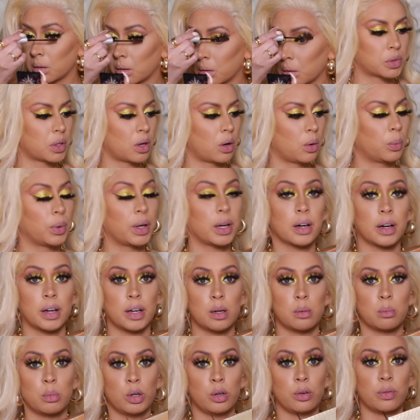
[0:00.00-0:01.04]
So we are
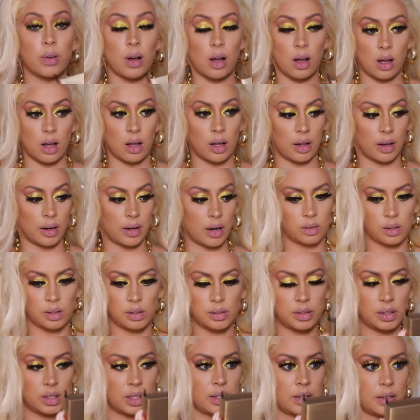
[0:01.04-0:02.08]
gonna move on.
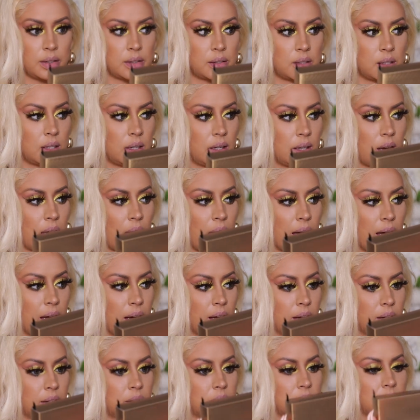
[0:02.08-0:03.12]
Zeesea
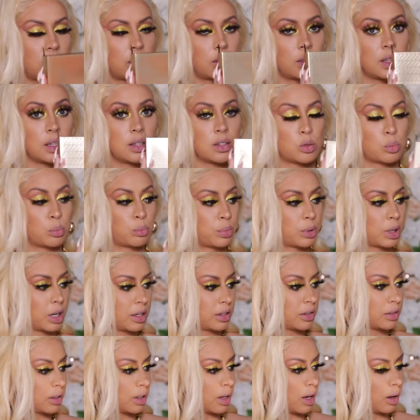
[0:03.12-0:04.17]
has this
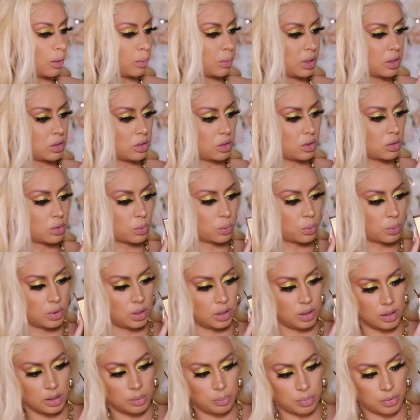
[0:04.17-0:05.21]
brush set, which is
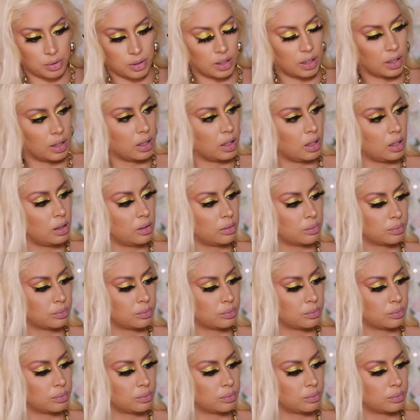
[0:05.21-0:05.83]
really pretty.